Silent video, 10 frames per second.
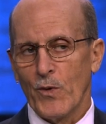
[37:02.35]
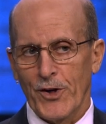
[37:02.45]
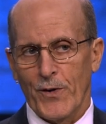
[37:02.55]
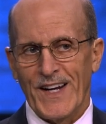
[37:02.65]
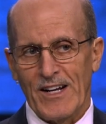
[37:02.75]

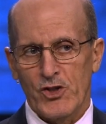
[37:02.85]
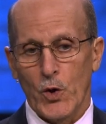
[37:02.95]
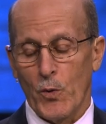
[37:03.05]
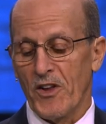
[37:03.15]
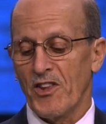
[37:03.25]
wondering how
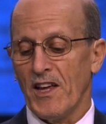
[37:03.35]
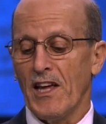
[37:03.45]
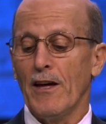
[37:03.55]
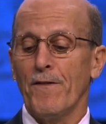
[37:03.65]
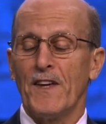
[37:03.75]
true it was.
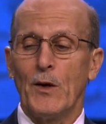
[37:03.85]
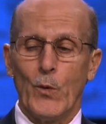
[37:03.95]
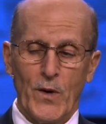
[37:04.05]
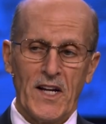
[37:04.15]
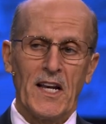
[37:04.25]
If he
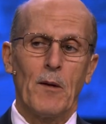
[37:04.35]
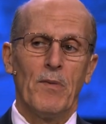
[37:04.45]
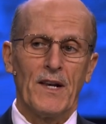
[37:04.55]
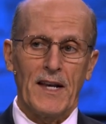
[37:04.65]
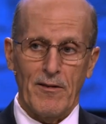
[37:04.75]
really
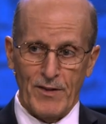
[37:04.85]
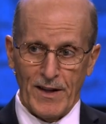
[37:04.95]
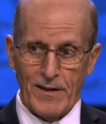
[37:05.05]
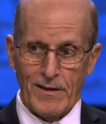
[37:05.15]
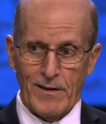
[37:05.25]
believed
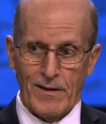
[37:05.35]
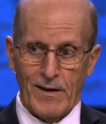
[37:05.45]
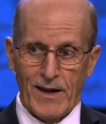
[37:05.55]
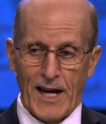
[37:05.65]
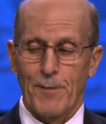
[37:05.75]
it,
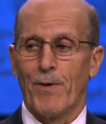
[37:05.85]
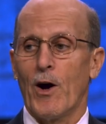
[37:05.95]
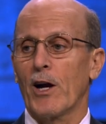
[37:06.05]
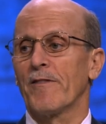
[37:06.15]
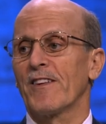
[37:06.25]
and
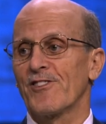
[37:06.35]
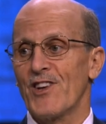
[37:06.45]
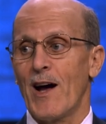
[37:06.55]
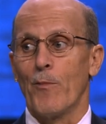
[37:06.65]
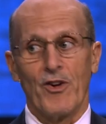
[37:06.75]
part of his
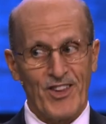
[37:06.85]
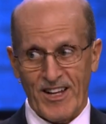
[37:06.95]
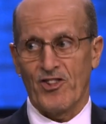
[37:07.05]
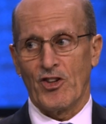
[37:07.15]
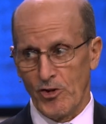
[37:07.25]
job was
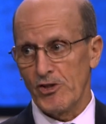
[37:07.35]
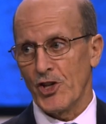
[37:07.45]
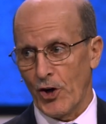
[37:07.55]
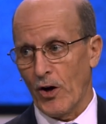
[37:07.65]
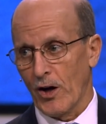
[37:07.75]

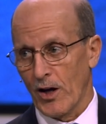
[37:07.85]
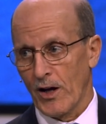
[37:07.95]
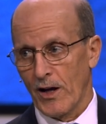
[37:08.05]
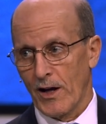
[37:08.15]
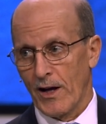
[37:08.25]
executioner,
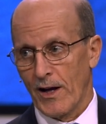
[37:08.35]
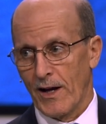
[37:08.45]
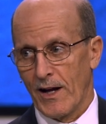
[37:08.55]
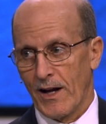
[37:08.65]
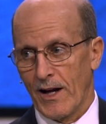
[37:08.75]

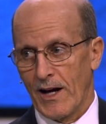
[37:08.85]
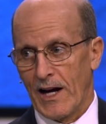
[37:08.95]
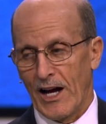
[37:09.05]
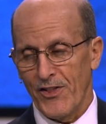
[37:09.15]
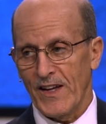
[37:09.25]

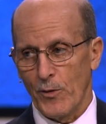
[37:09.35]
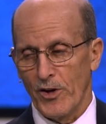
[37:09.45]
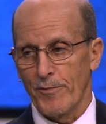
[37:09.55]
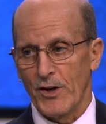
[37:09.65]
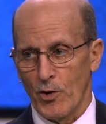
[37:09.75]
I think it
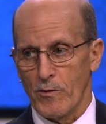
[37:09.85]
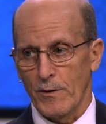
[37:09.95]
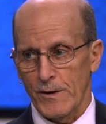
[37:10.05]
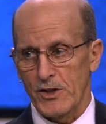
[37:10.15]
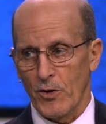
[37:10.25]
would have been
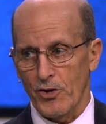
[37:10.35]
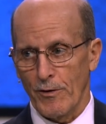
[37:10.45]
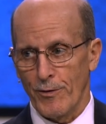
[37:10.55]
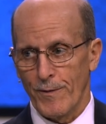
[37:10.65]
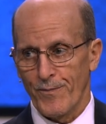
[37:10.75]
over for
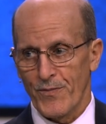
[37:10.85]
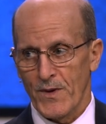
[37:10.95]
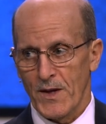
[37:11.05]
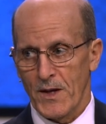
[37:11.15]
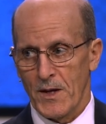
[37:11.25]
Joseph.
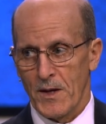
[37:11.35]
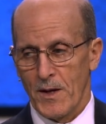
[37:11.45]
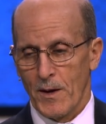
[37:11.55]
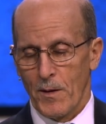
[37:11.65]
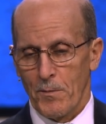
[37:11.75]

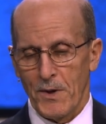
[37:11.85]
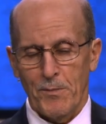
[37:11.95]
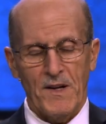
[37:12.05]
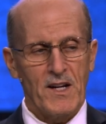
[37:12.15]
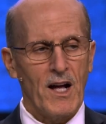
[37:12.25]

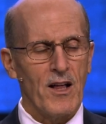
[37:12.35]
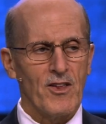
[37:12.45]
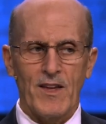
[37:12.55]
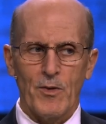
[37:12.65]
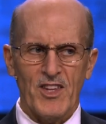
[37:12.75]
But
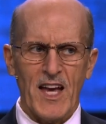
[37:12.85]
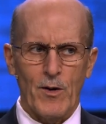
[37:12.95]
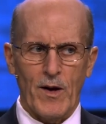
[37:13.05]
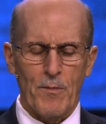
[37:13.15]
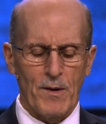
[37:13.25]
because he was
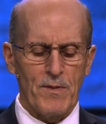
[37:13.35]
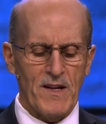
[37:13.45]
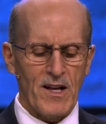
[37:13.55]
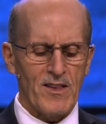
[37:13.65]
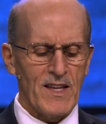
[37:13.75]
angry, but
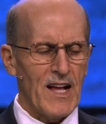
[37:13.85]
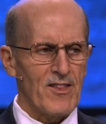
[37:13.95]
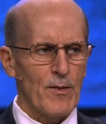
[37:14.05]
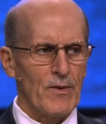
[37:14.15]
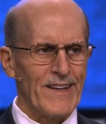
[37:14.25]
because he
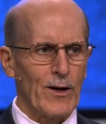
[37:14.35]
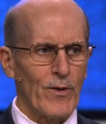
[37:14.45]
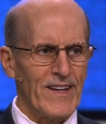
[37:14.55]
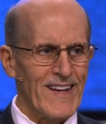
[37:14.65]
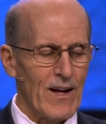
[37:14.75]
had some
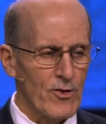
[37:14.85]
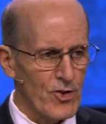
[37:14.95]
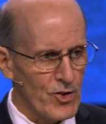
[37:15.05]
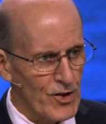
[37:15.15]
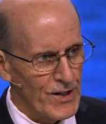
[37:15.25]
lingering
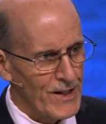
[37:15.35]
doubts,